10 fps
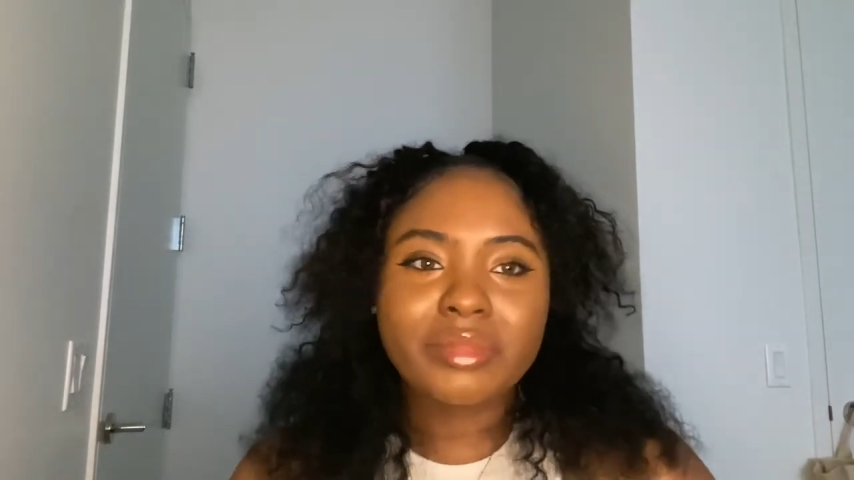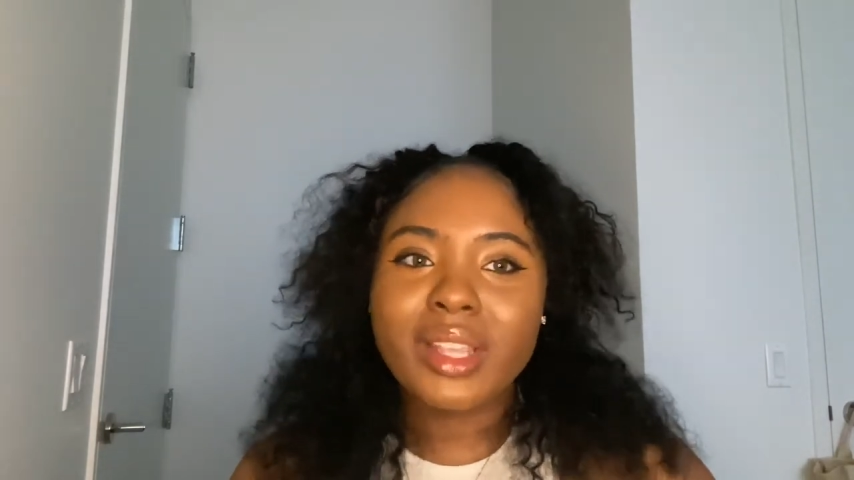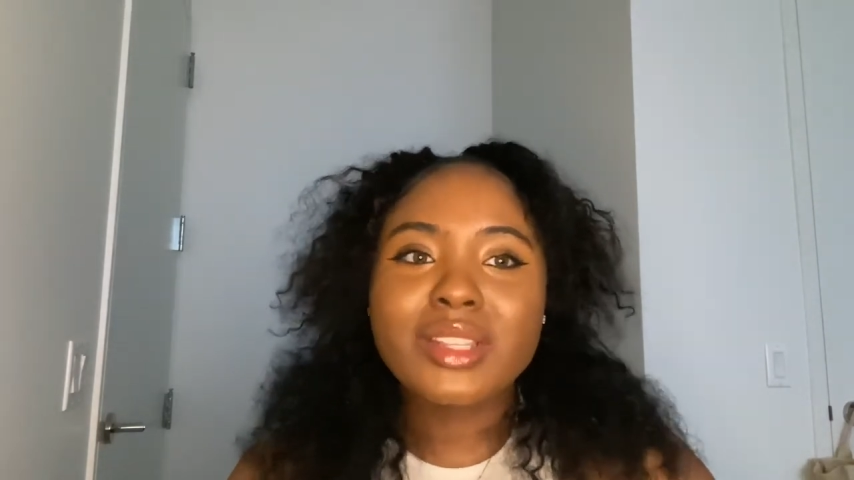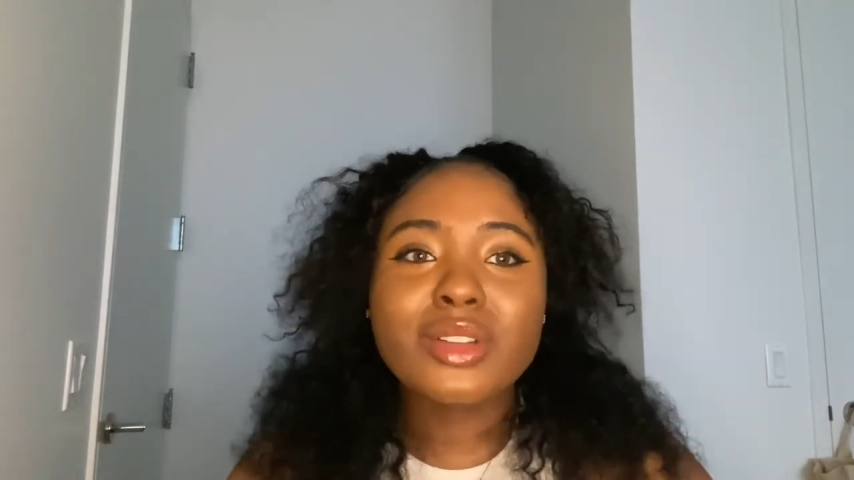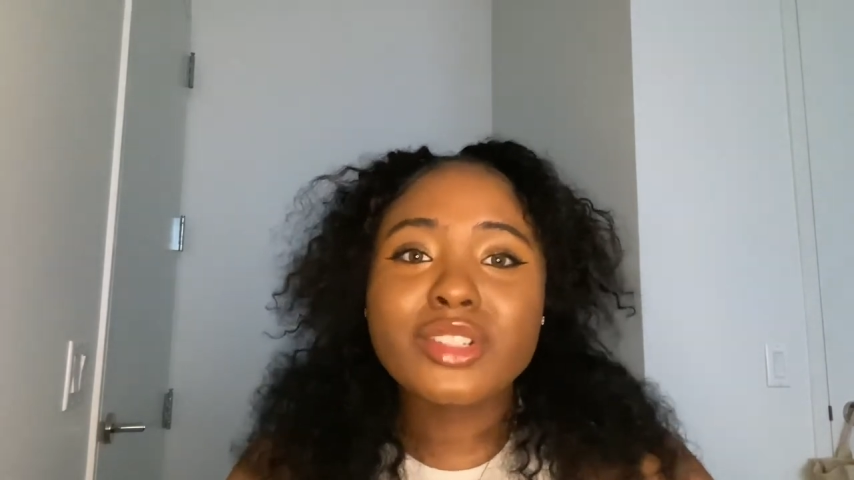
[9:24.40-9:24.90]

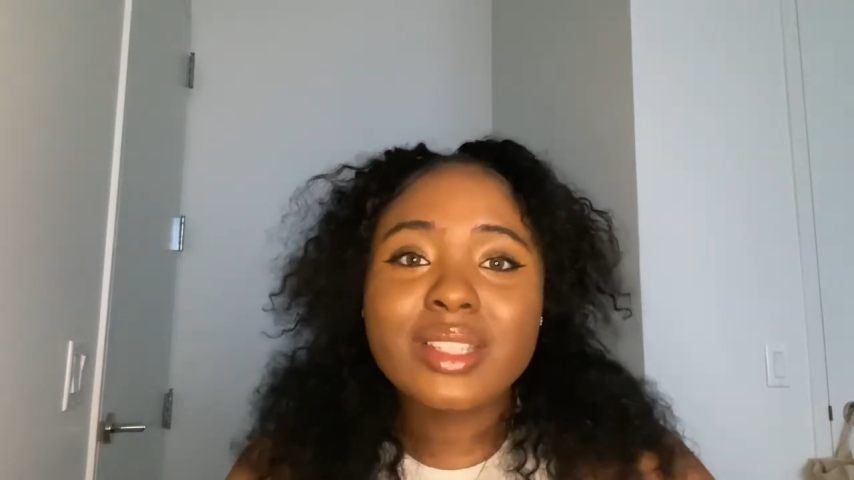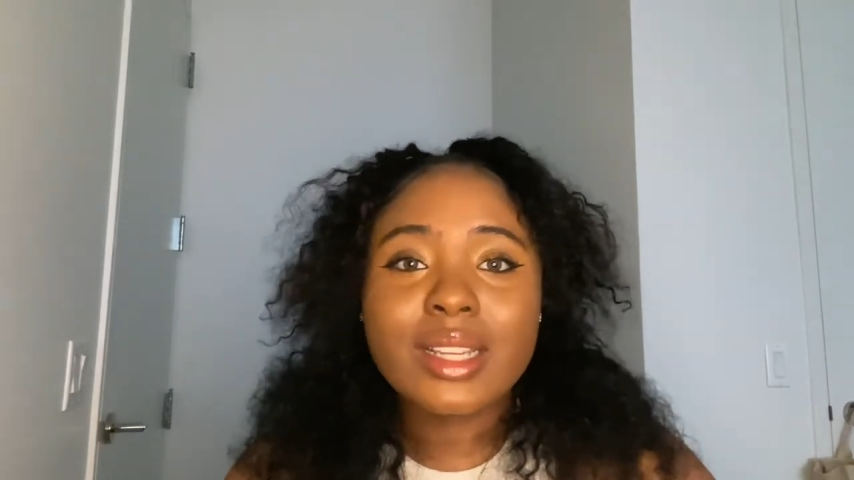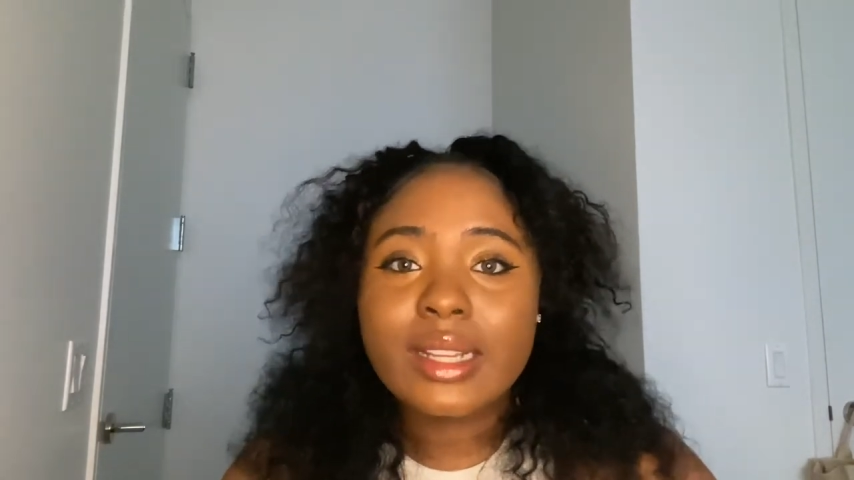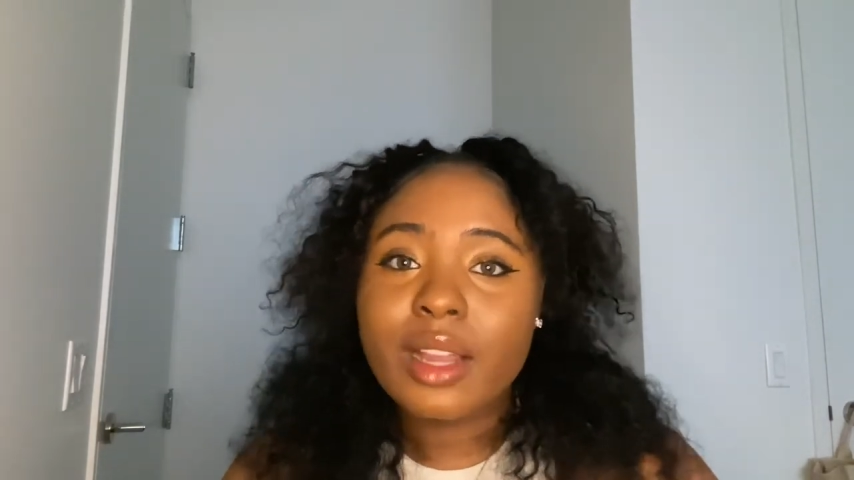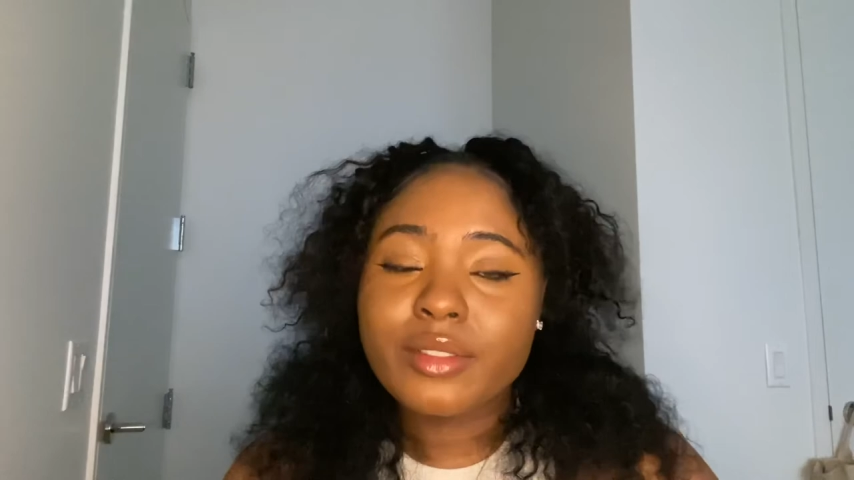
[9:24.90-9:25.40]
So just
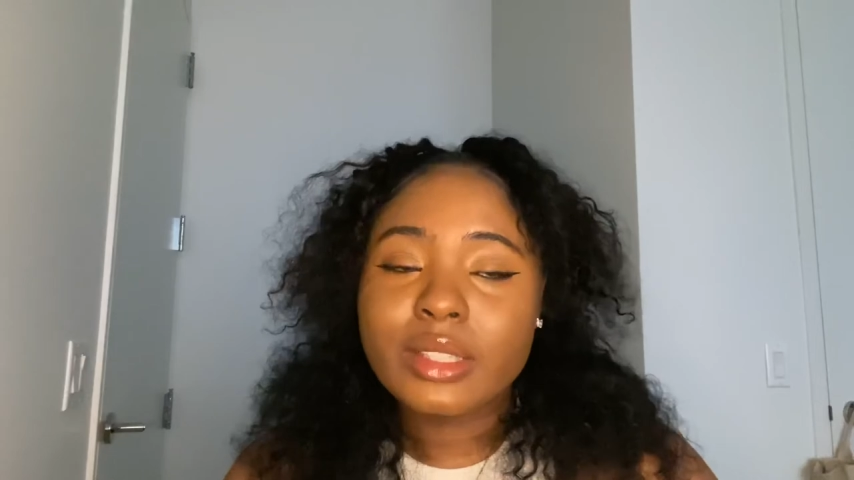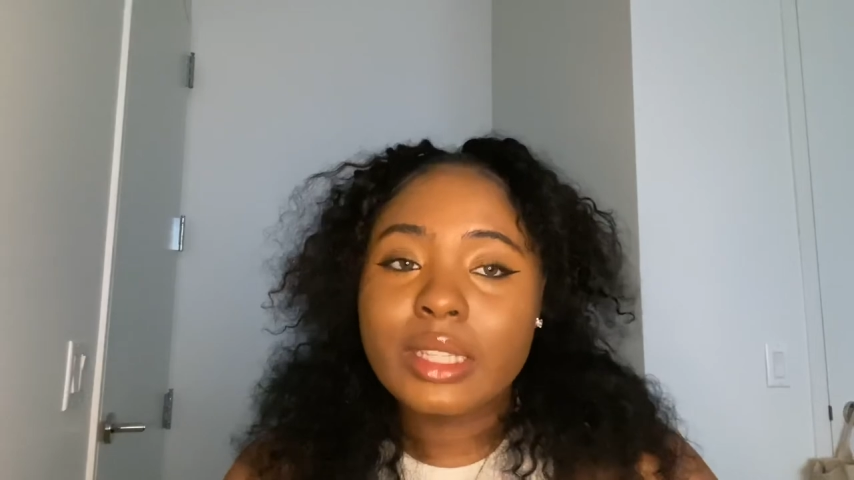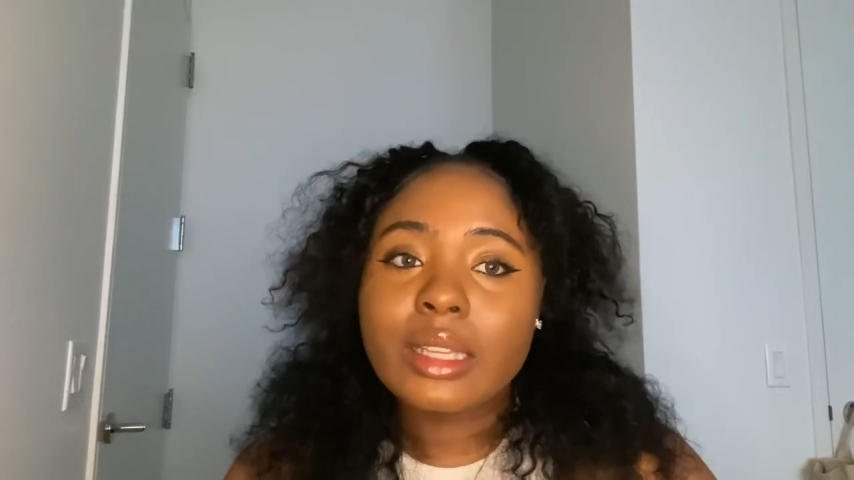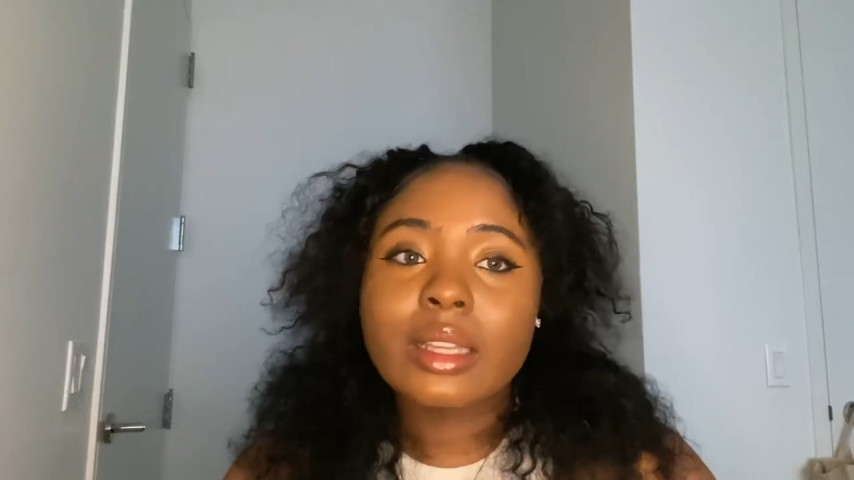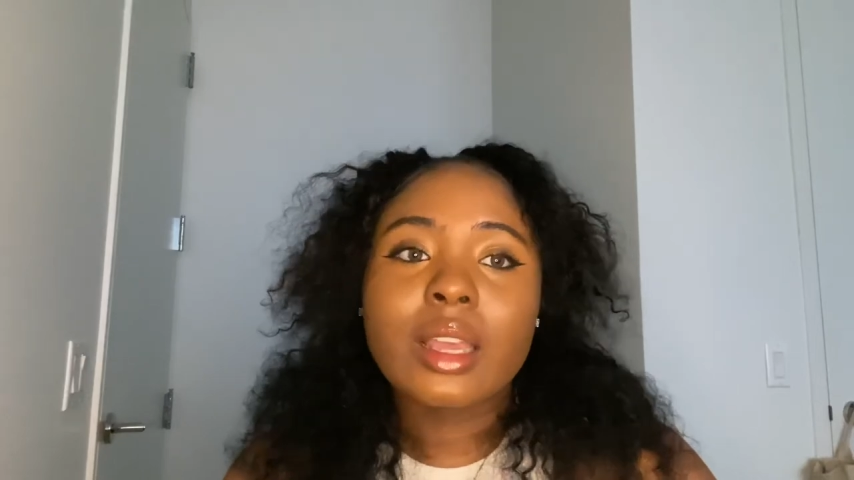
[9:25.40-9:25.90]
study
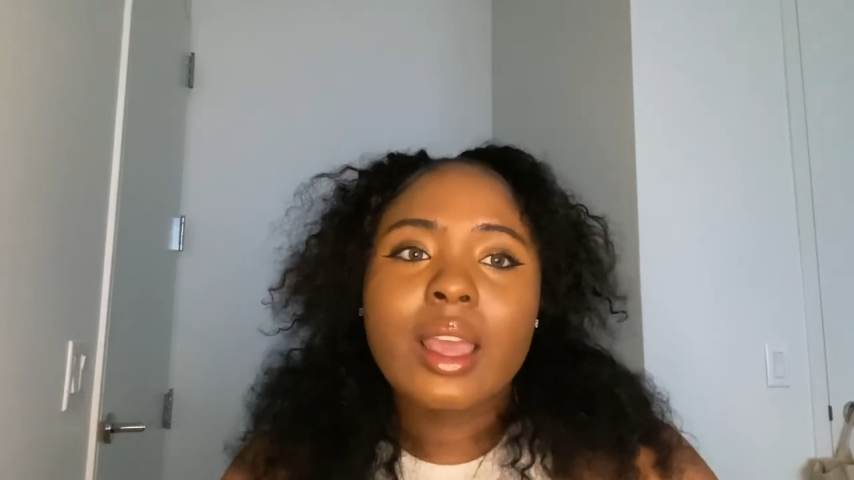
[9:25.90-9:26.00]
everything,